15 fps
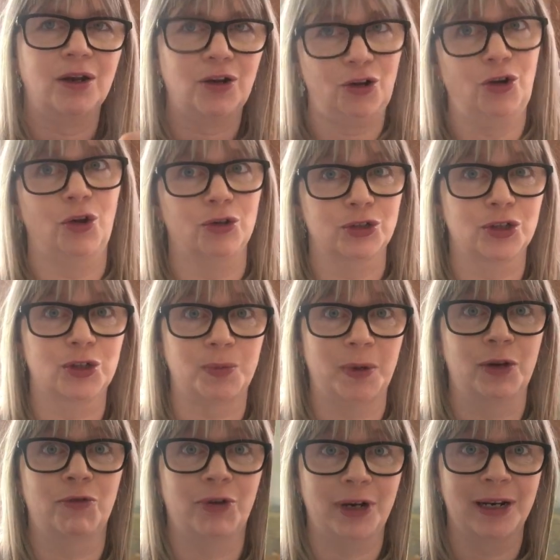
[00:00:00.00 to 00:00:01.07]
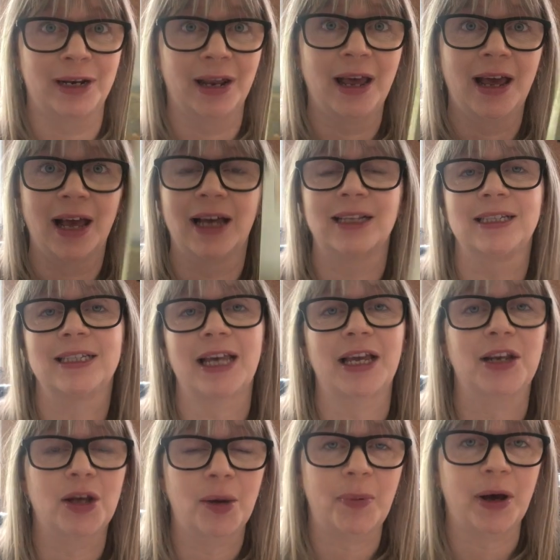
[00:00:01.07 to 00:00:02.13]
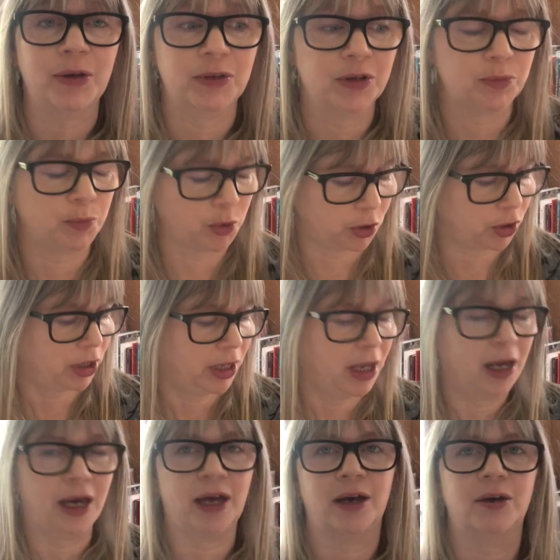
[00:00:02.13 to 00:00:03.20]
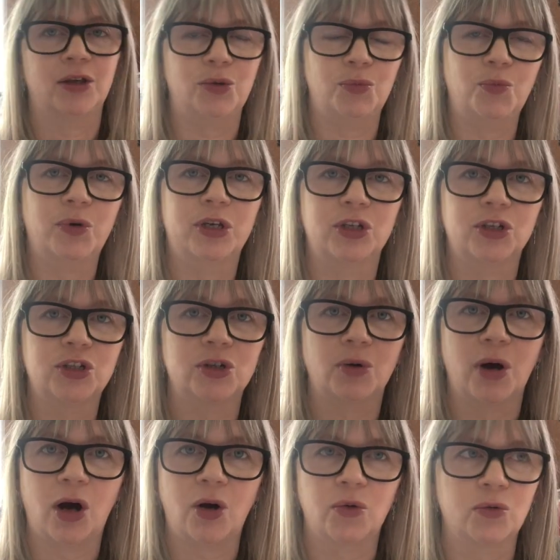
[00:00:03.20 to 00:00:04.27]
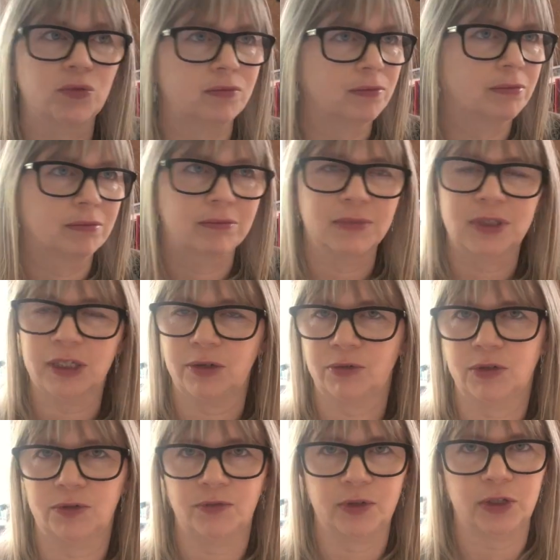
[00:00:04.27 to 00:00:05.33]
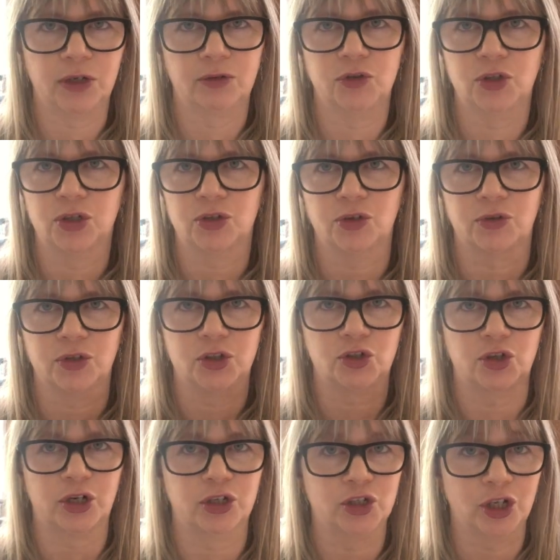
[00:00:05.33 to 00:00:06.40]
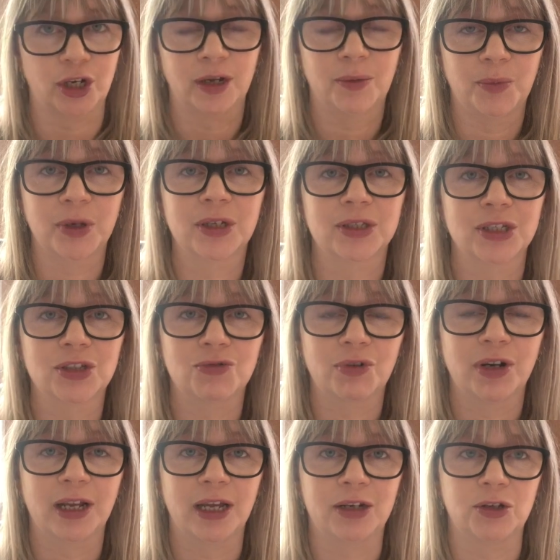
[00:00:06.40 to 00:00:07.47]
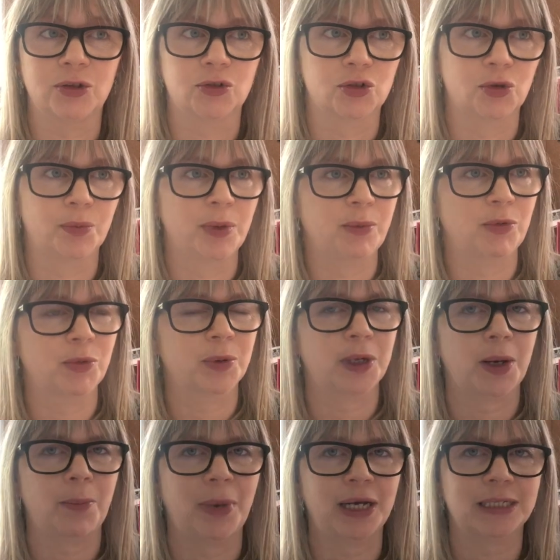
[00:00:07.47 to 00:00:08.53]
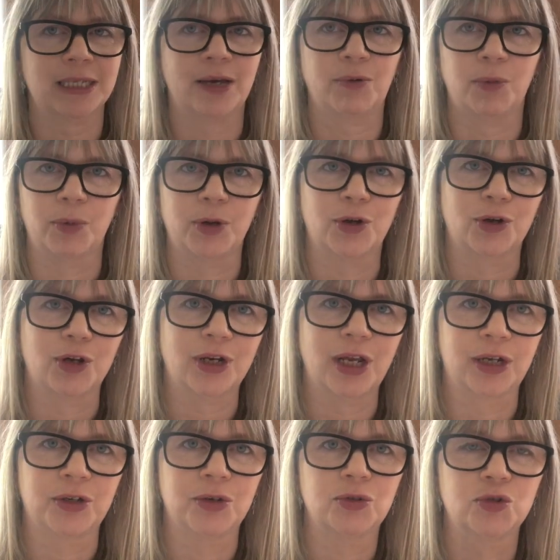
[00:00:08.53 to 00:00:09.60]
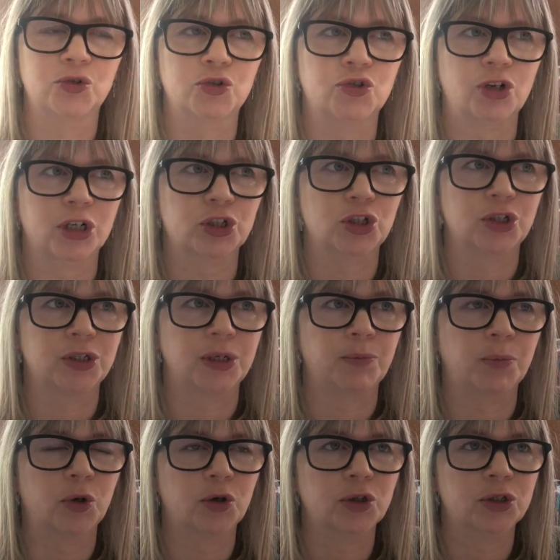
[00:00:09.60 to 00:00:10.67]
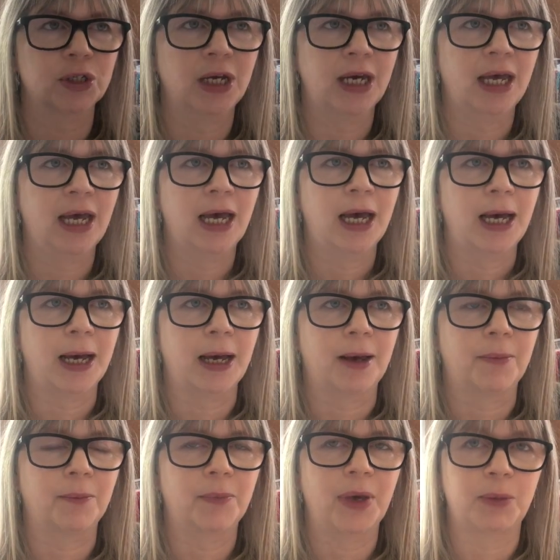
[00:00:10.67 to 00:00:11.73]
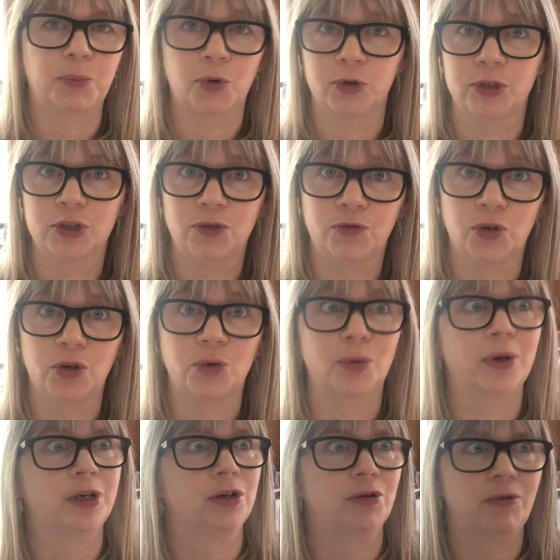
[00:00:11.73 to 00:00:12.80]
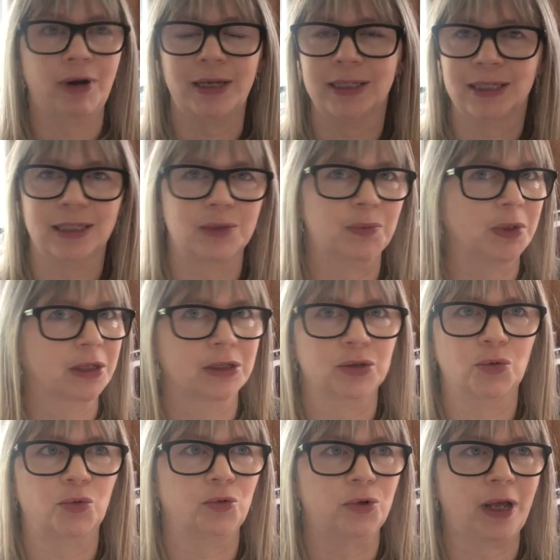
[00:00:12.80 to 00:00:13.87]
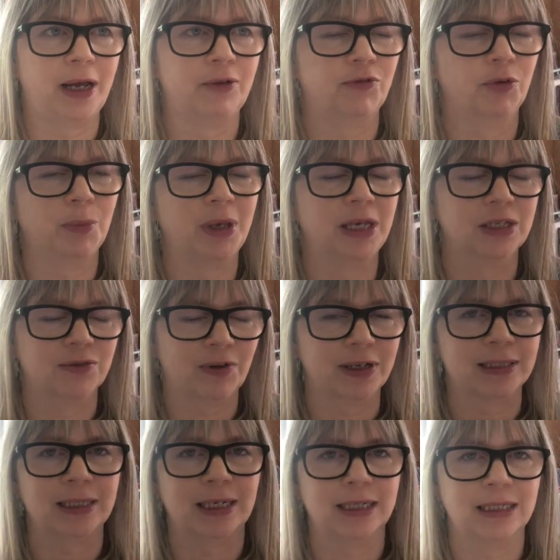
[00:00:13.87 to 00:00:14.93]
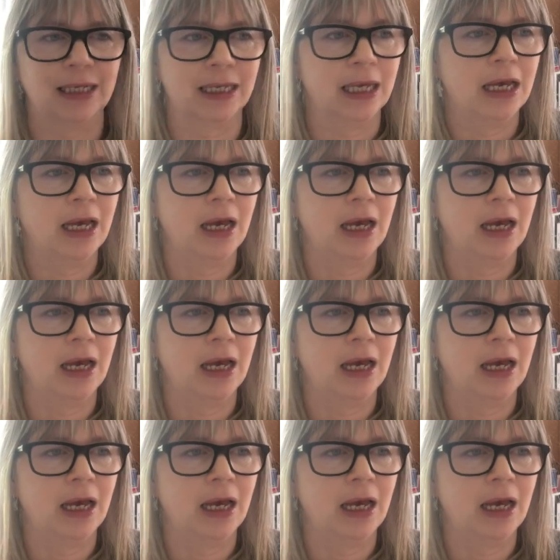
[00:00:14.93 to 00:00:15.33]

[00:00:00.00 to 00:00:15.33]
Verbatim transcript: Lots has been written and said about this book. We could do a whole series of videos just on the structure because it's really unusual. Maybe we'll come back to that when we look at unusual structures in books and points of view and narrators, because all that for me is fascinating.